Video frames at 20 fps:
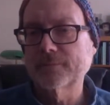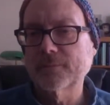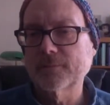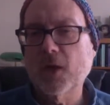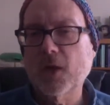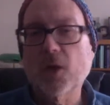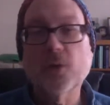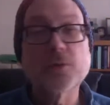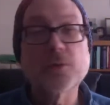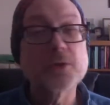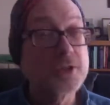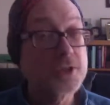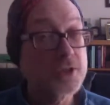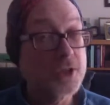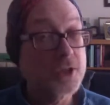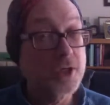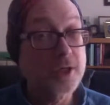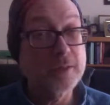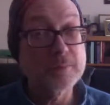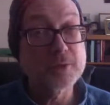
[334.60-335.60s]
Denisha,
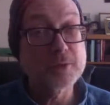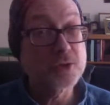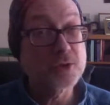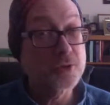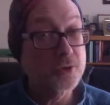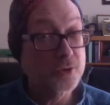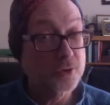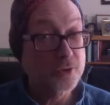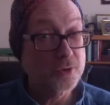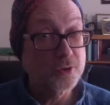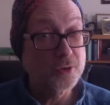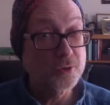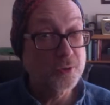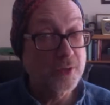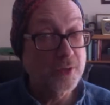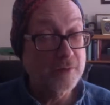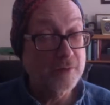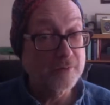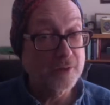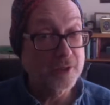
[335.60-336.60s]
I'm sure you
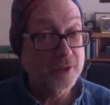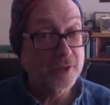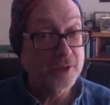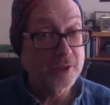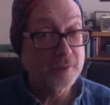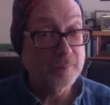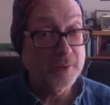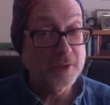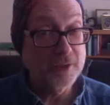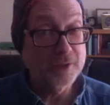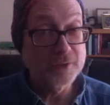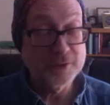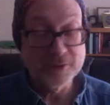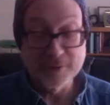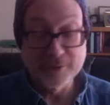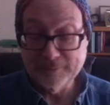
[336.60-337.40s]
have a comment.